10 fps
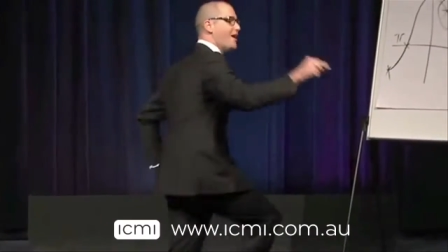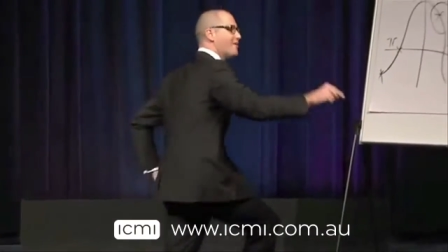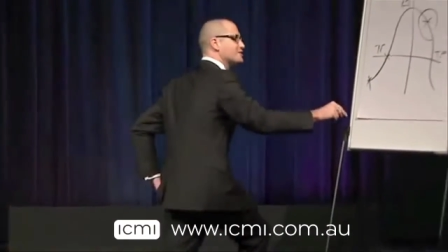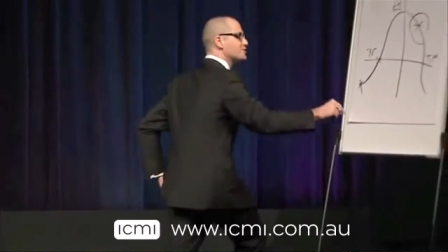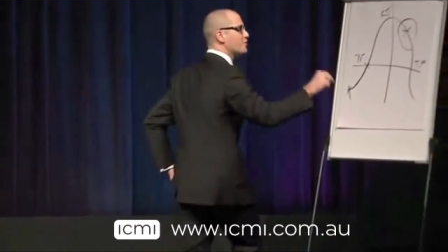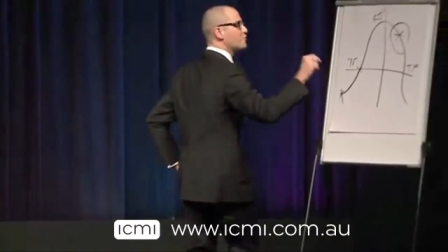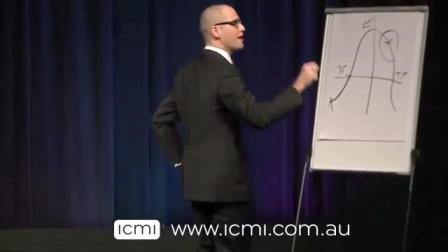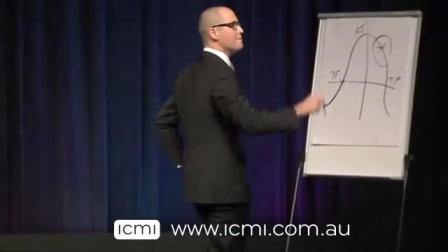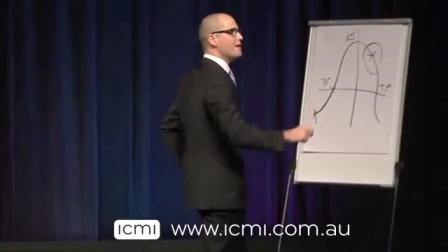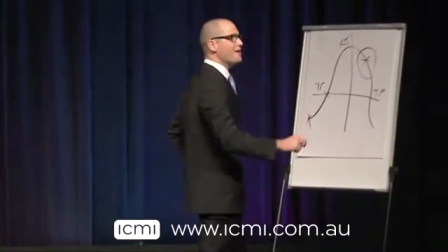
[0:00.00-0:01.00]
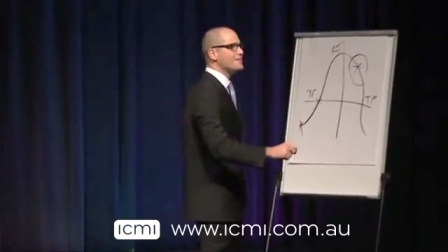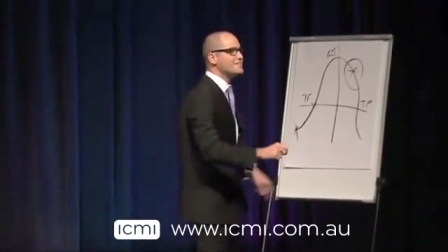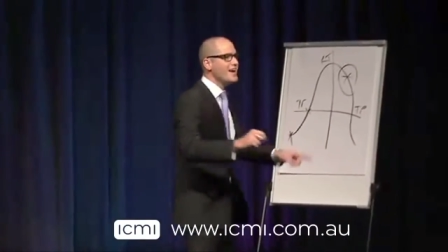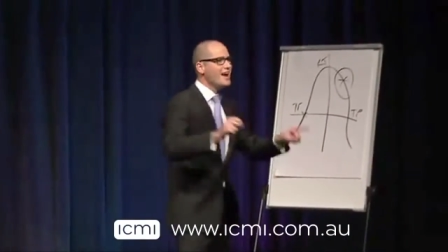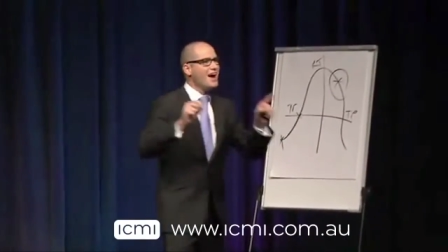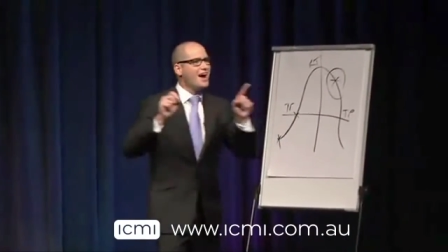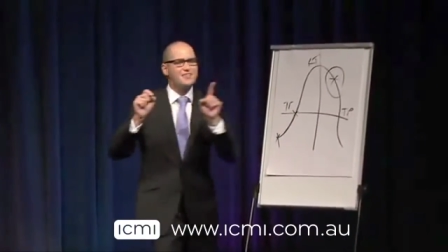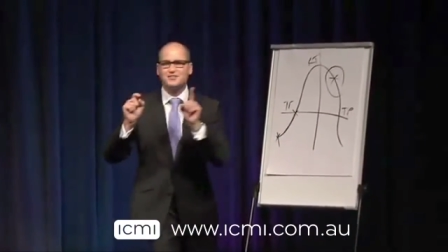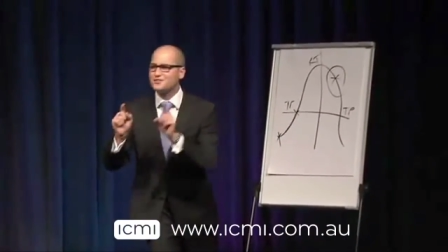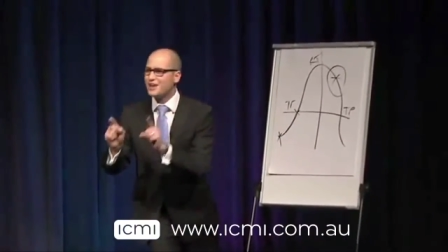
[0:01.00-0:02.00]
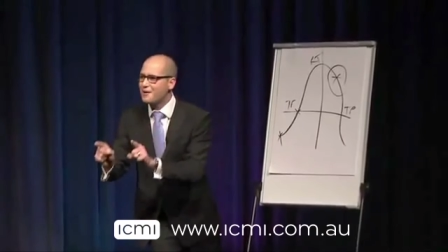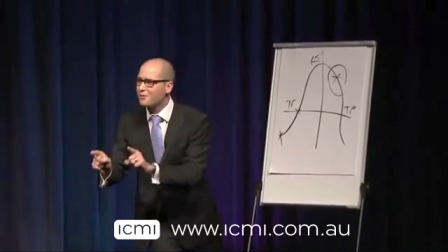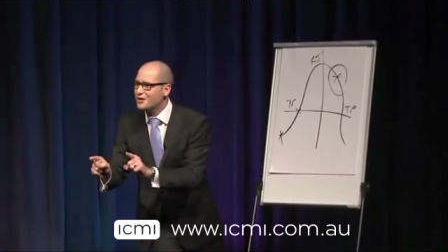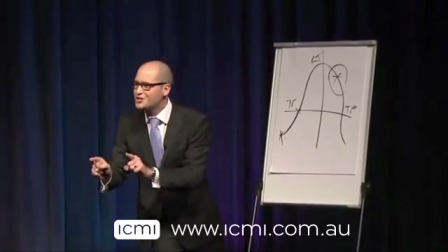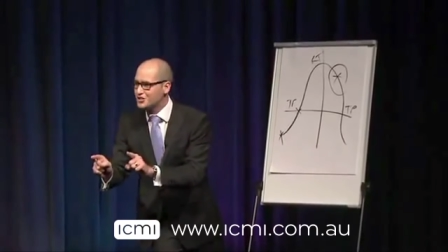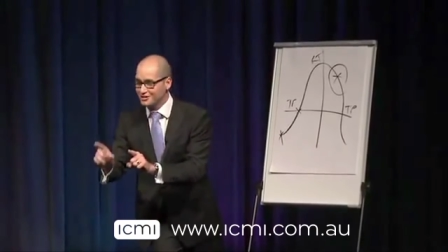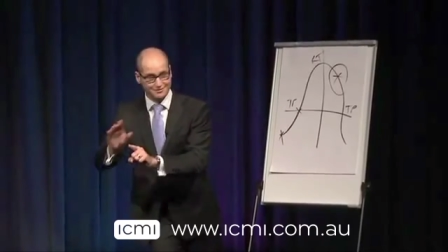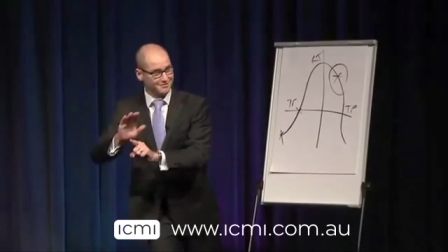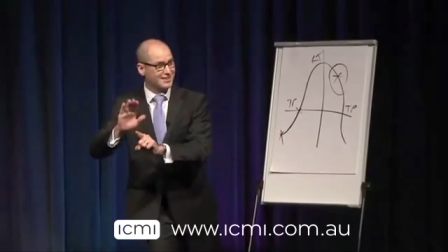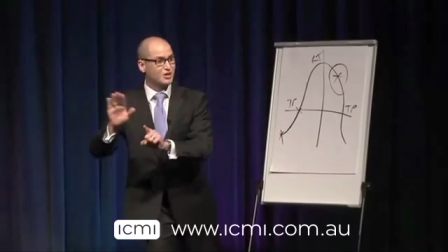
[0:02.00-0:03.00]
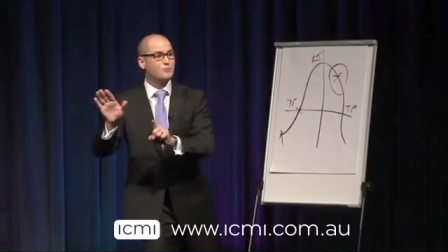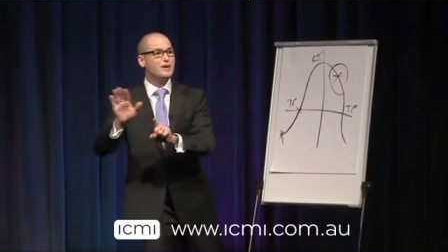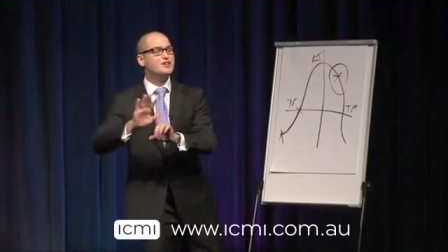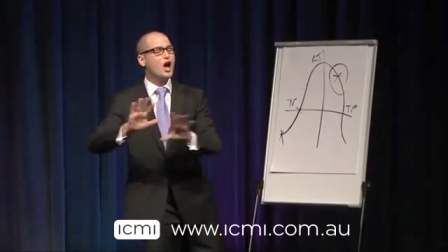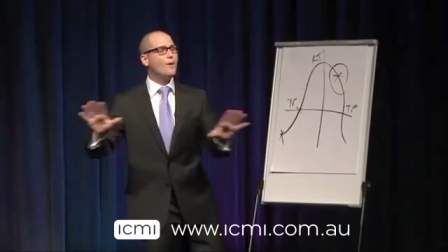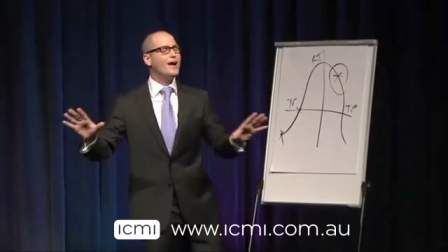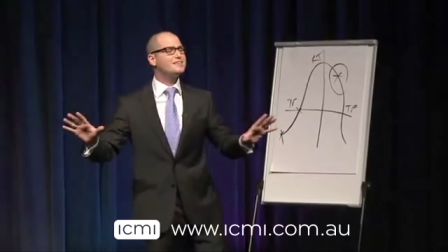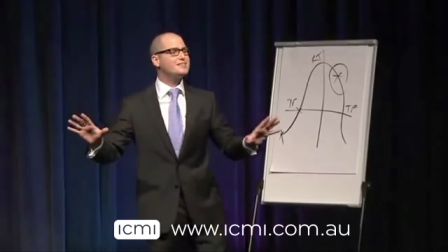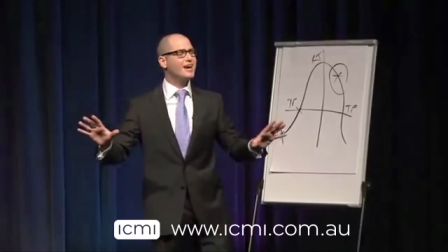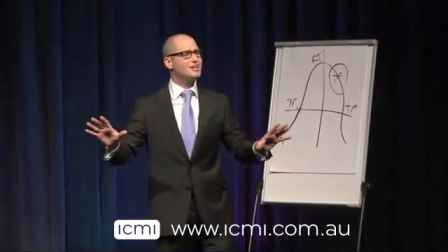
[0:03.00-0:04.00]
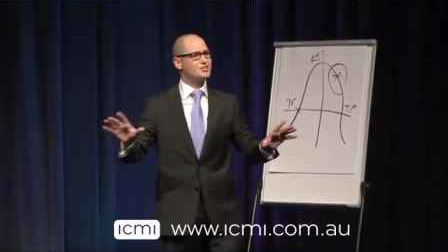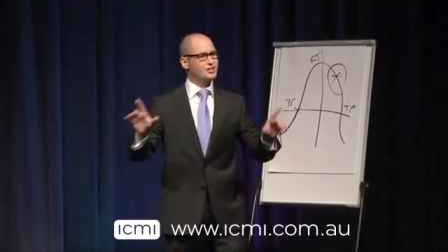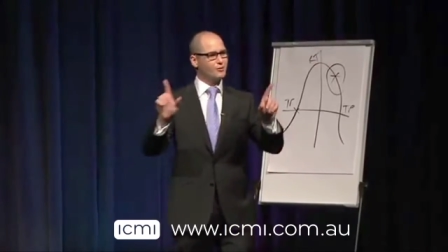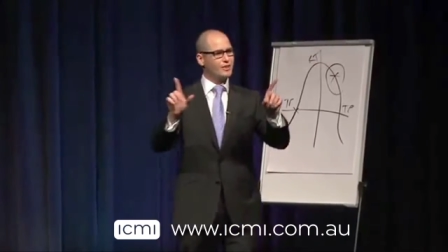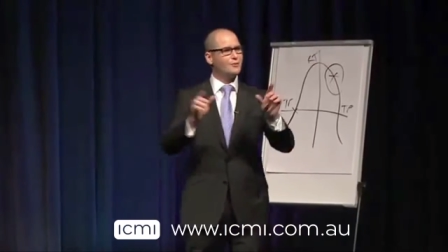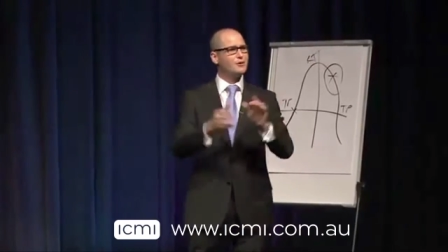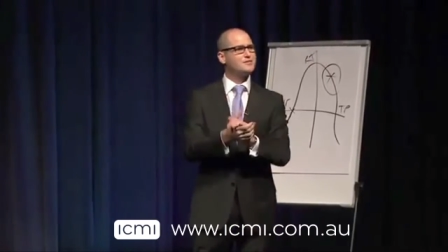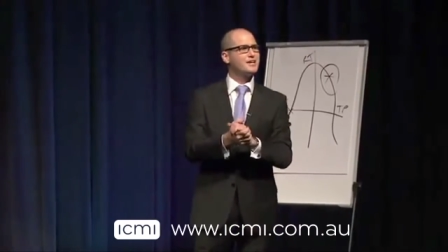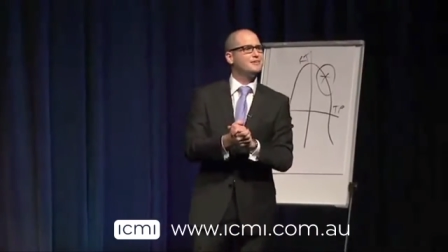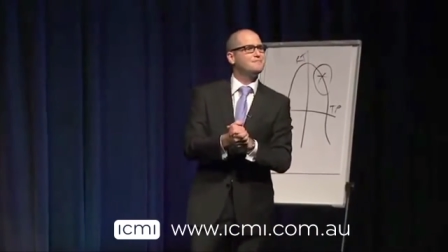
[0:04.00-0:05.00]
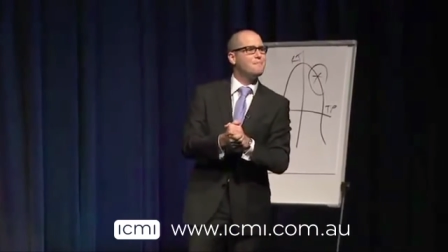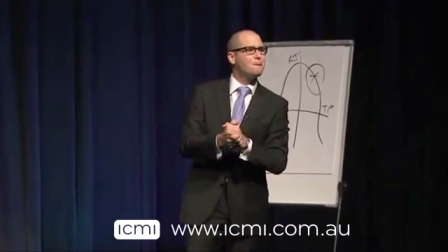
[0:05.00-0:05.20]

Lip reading: parents or your grandparents the same question, there would have been no hesitation. You know what they would have said?